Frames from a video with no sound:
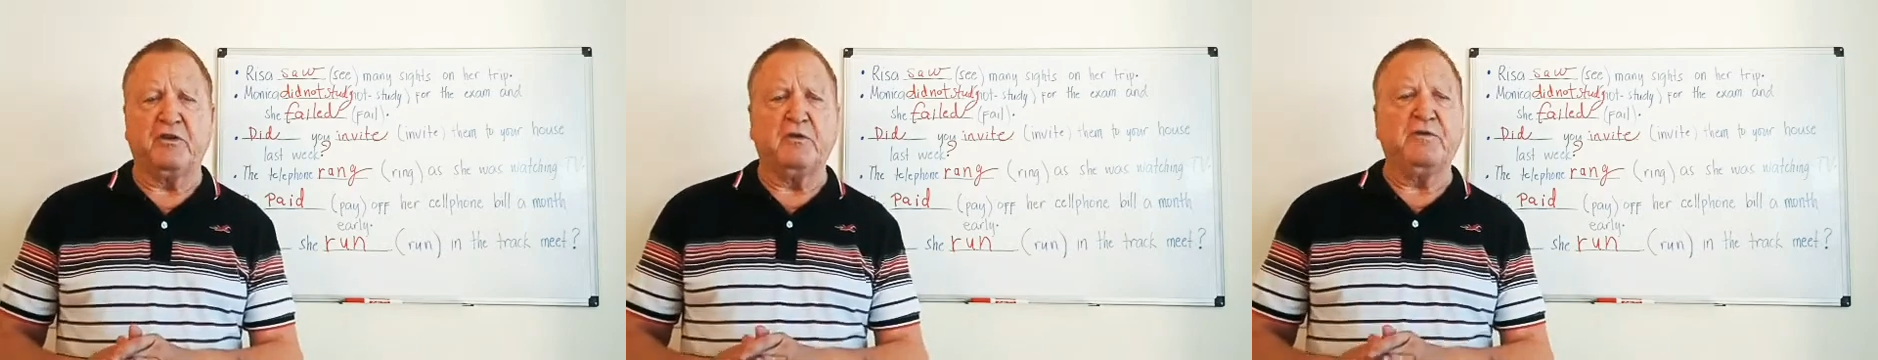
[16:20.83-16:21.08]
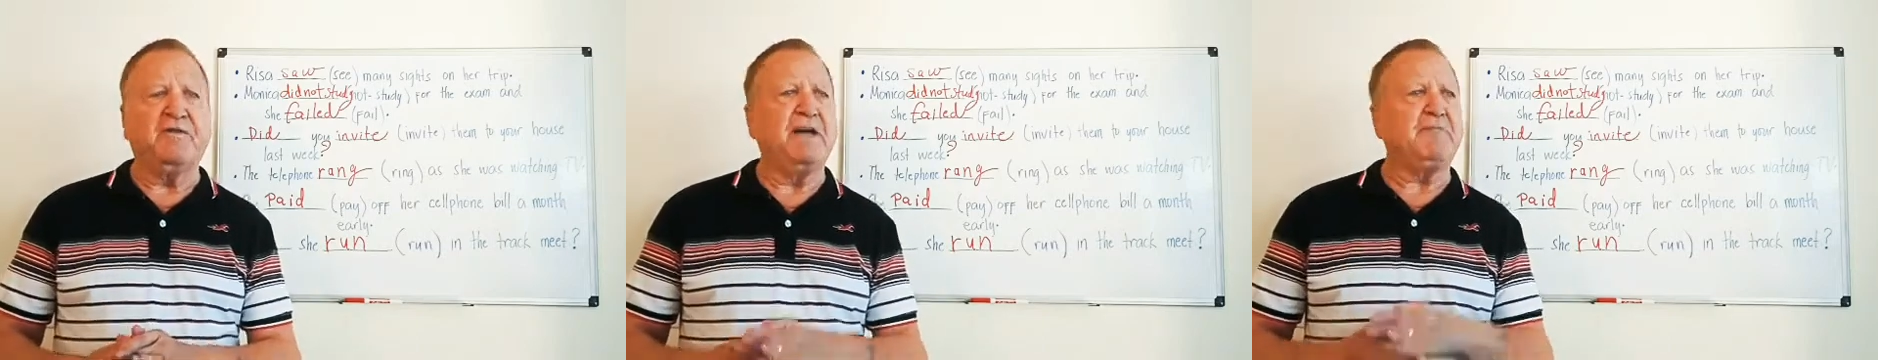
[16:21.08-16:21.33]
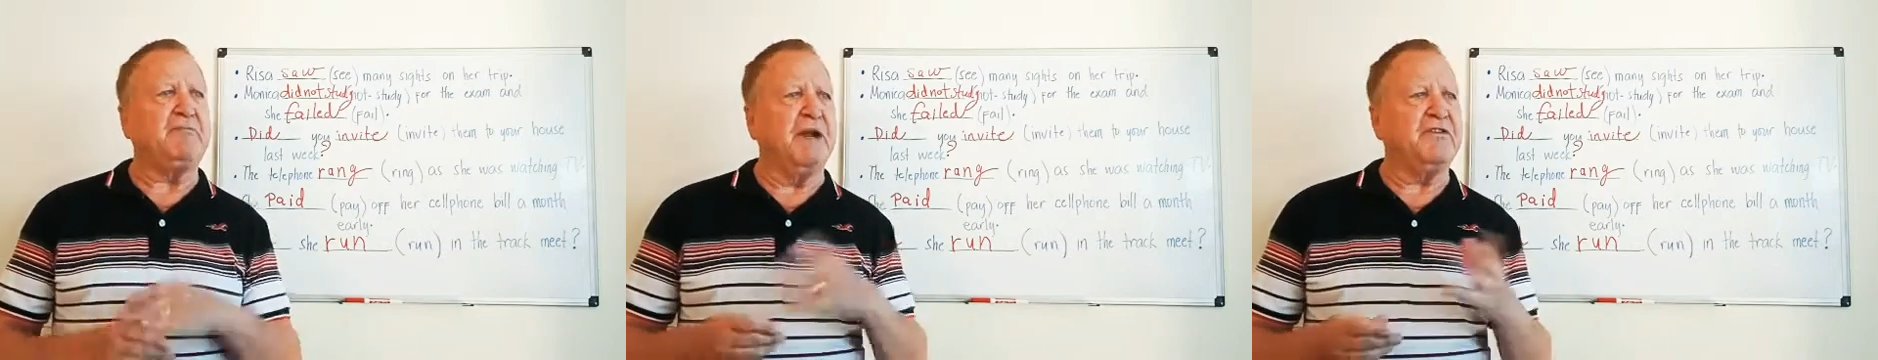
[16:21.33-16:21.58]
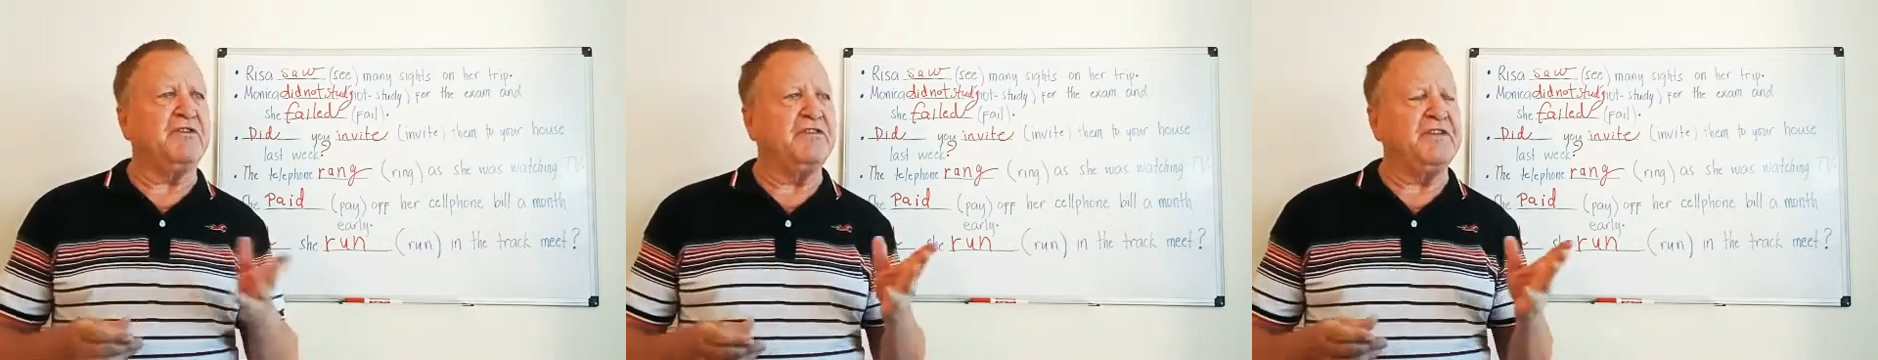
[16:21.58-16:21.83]
We've had
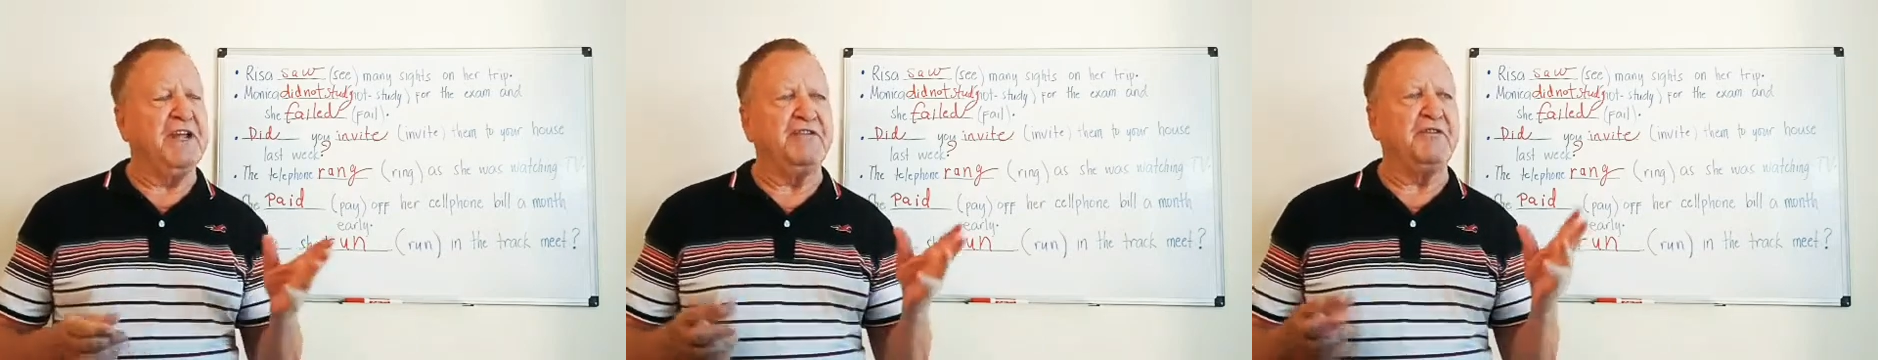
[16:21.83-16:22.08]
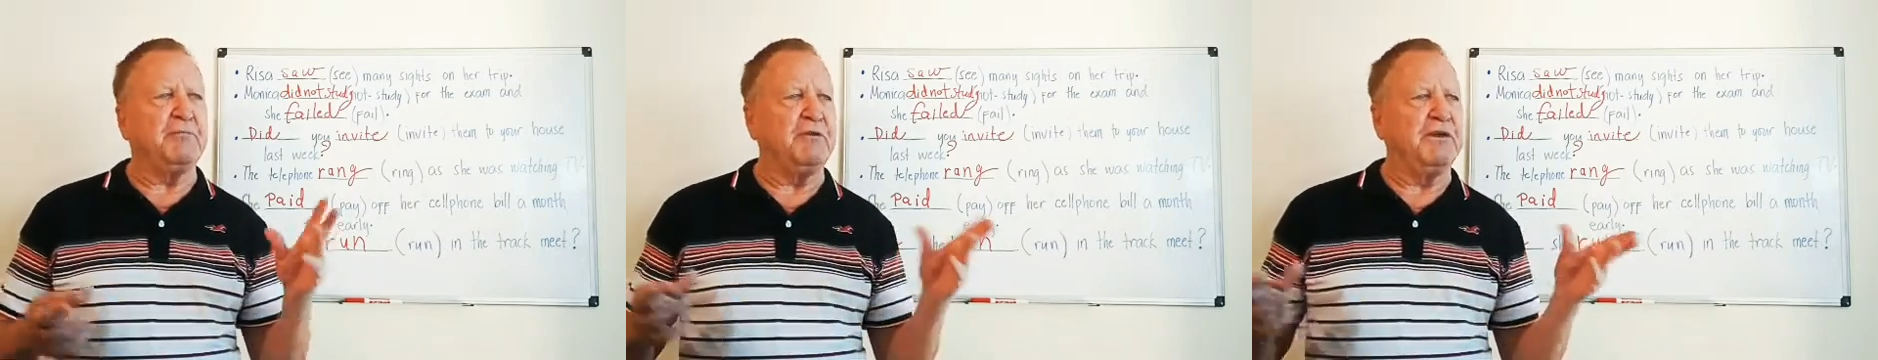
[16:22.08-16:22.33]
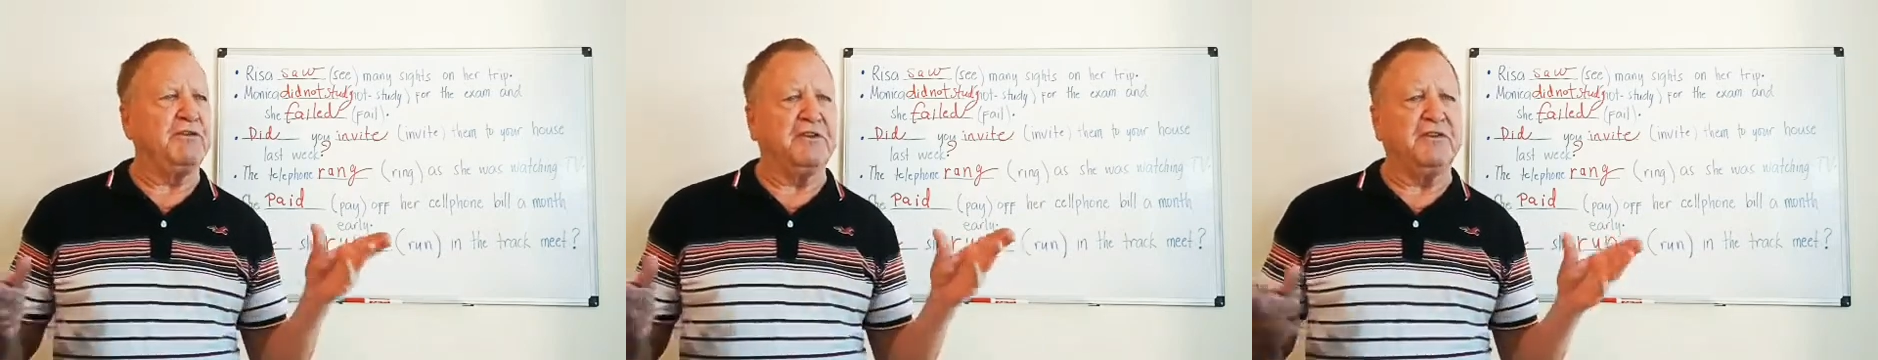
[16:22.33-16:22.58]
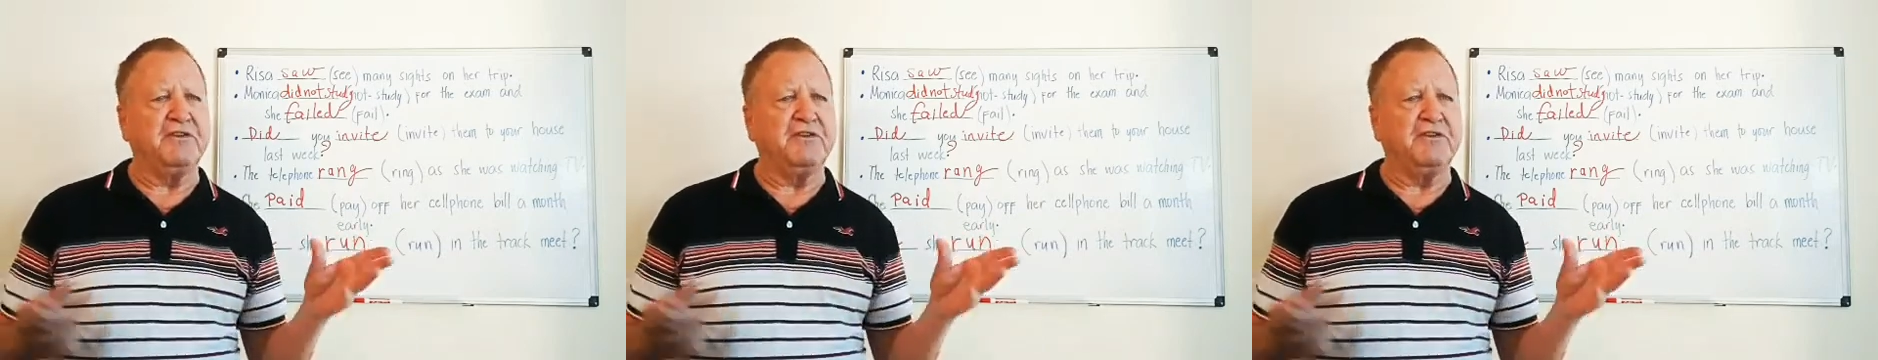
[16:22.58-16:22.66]
present tense and present